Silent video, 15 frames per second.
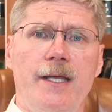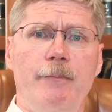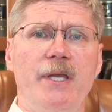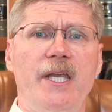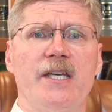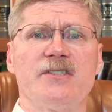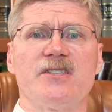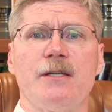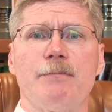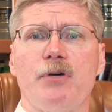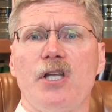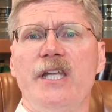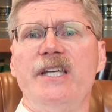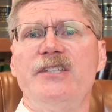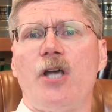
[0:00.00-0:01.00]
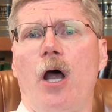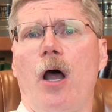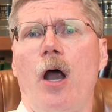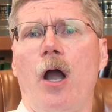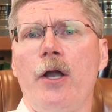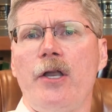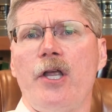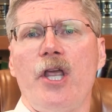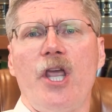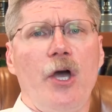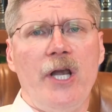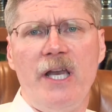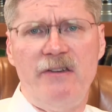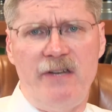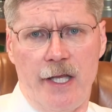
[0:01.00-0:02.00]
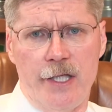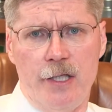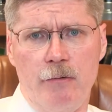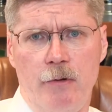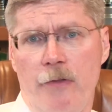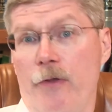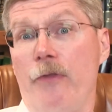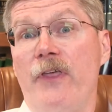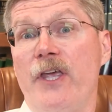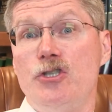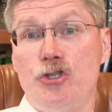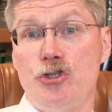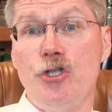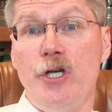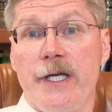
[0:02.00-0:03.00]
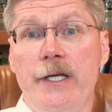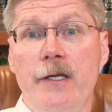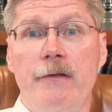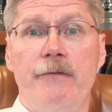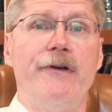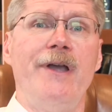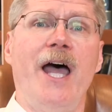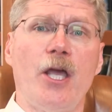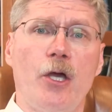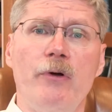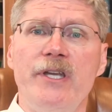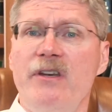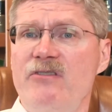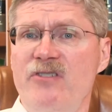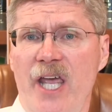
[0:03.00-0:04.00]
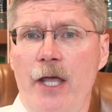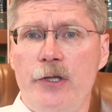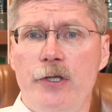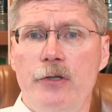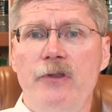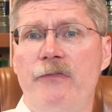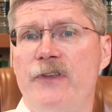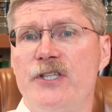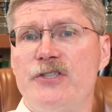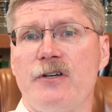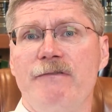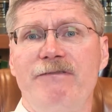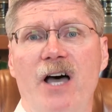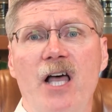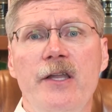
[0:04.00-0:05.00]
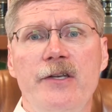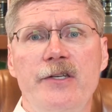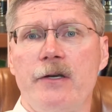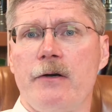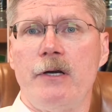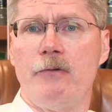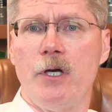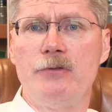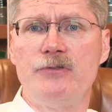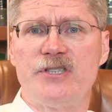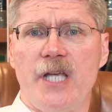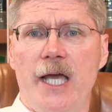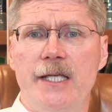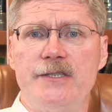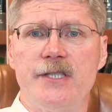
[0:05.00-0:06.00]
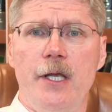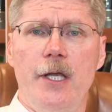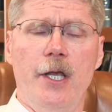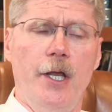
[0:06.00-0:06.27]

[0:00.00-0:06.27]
because the police aren't going to tell you, although they should, they're not going to tell you that these are voluntary roadsides.